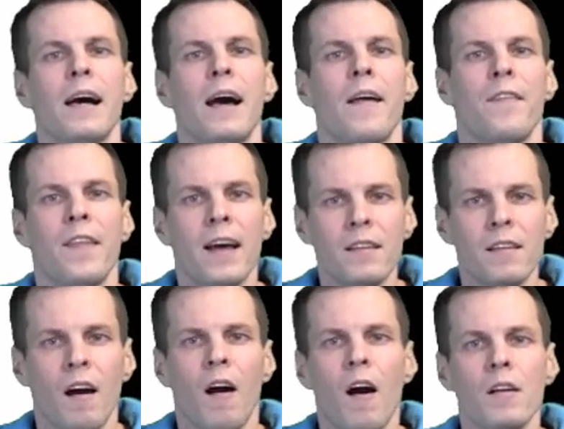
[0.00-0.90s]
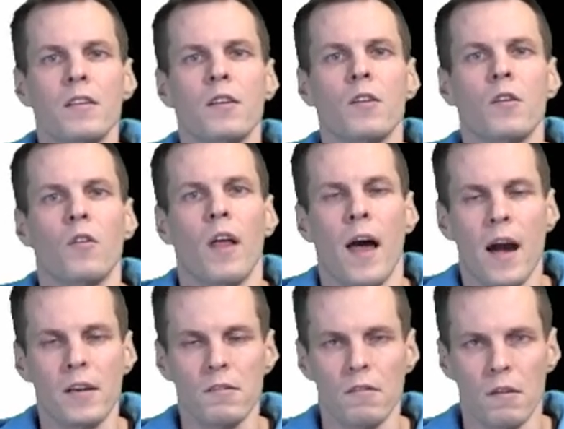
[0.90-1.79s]
and that article
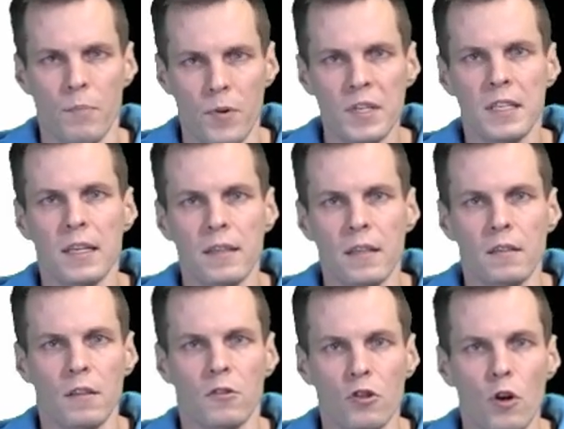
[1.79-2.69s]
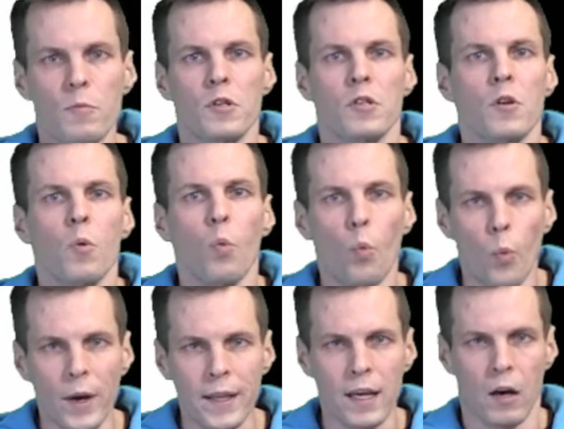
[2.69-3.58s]
actually presented the terms
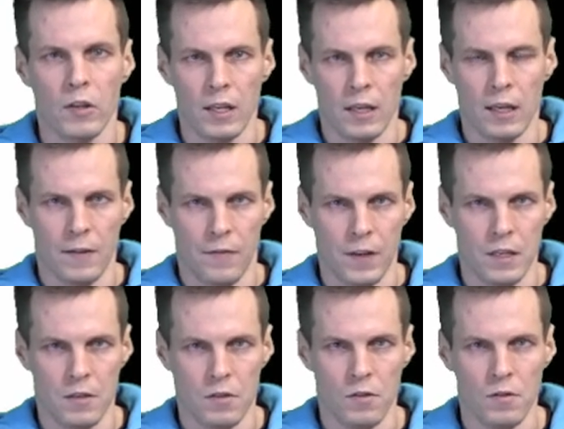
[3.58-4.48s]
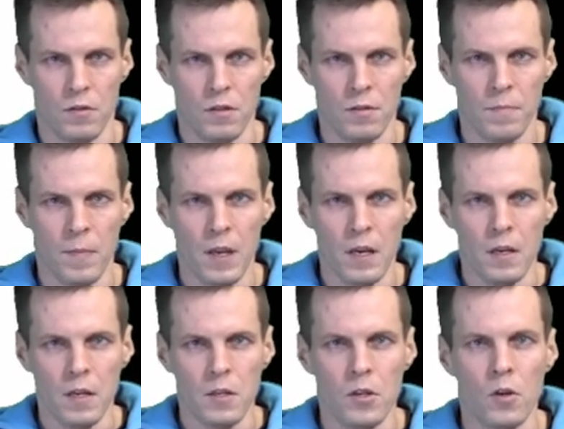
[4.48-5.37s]
without any definitions.
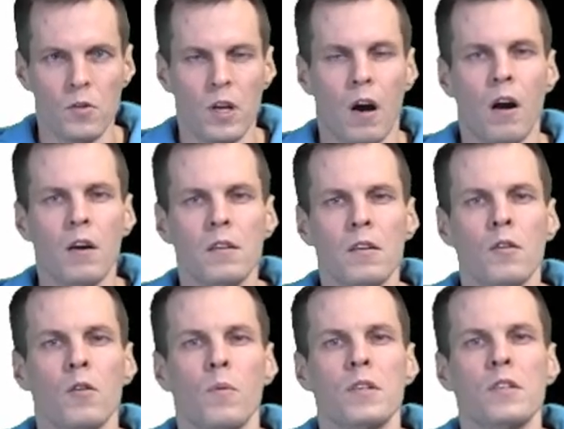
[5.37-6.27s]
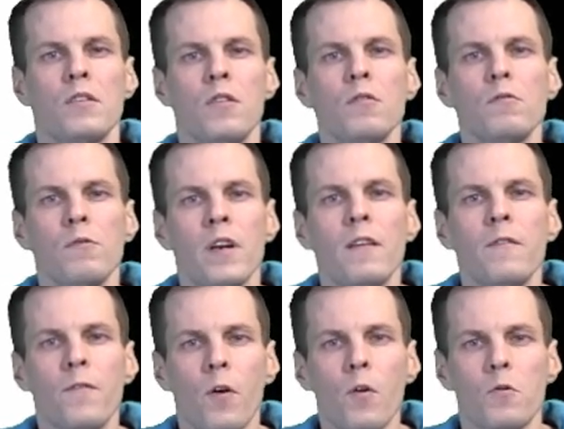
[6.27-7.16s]
So the article was not really
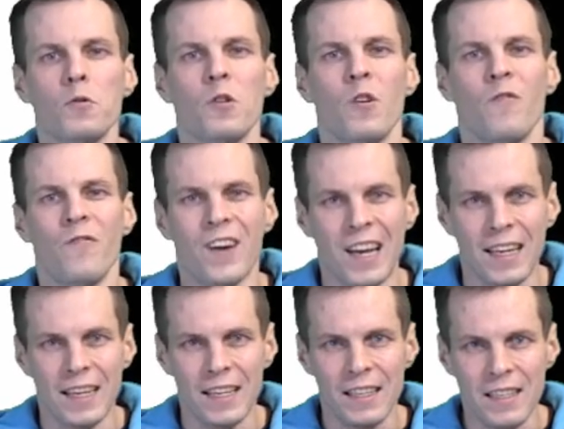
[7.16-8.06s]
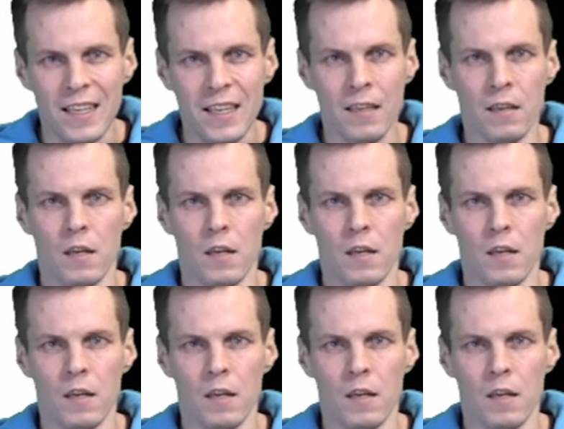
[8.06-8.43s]
focused on validity